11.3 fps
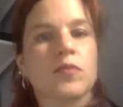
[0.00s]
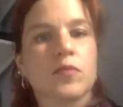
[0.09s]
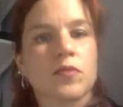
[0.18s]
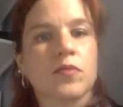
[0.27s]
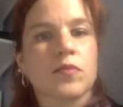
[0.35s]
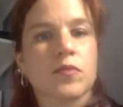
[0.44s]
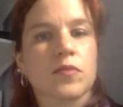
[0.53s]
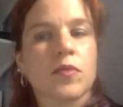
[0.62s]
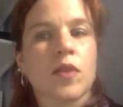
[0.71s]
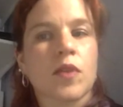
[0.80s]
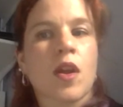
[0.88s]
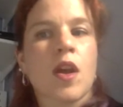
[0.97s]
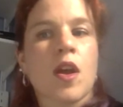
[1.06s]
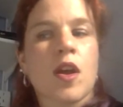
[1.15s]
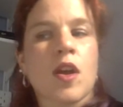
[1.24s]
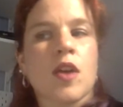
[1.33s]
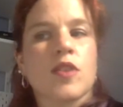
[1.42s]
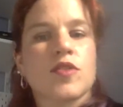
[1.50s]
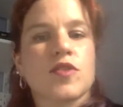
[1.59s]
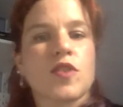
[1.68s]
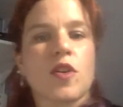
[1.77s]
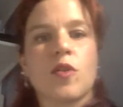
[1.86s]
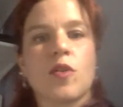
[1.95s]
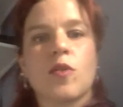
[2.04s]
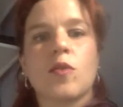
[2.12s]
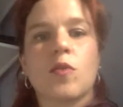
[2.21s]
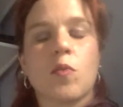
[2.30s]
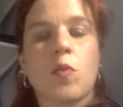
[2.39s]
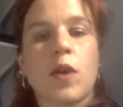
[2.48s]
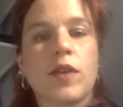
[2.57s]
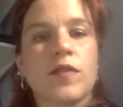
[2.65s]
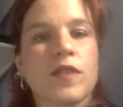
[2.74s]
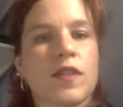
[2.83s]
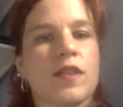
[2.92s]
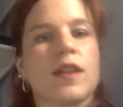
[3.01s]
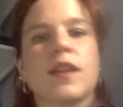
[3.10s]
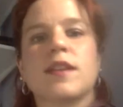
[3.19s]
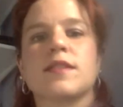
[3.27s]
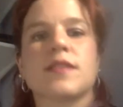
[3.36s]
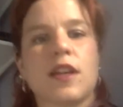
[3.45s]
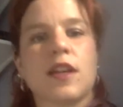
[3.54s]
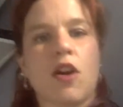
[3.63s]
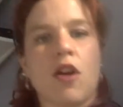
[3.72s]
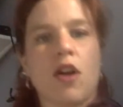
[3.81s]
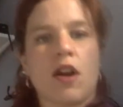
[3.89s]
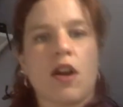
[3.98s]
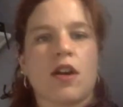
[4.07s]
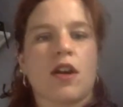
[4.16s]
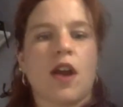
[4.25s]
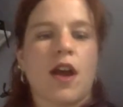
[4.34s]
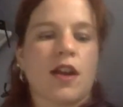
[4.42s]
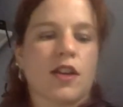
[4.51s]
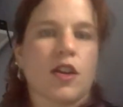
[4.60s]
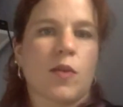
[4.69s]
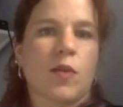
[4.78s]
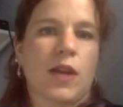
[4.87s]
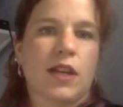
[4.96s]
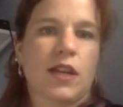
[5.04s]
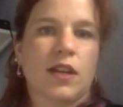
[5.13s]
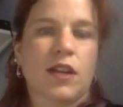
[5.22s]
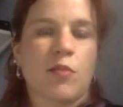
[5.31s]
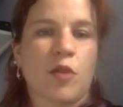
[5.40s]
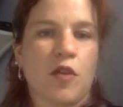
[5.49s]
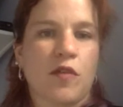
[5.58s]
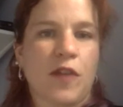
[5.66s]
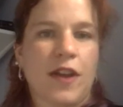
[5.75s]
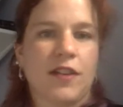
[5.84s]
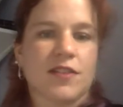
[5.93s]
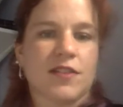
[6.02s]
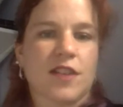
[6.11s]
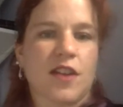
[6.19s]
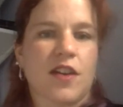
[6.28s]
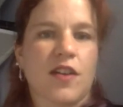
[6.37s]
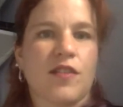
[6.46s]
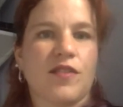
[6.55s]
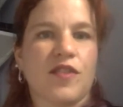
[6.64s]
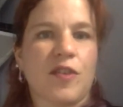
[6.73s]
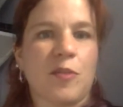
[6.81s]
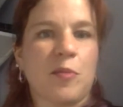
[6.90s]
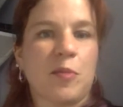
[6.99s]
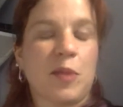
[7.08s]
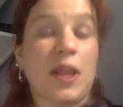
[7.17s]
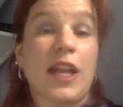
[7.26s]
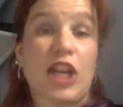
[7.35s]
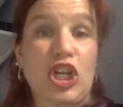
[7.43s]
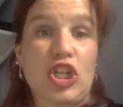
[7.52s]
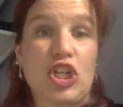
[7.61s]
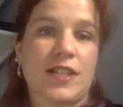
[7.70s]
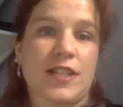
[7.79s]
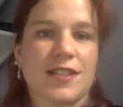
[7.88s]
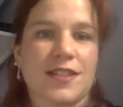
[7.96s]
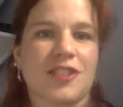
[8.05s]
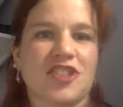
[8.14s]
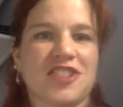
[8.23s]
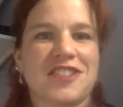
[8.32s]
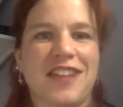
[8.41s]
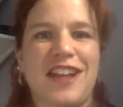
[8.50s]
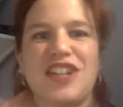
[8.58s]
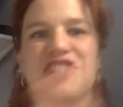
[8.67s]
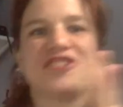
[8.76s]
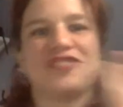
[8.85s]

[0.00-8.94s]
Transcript: mm-hmm. So one of the things in our ongoing profiles of plant nurses, I'll just kind of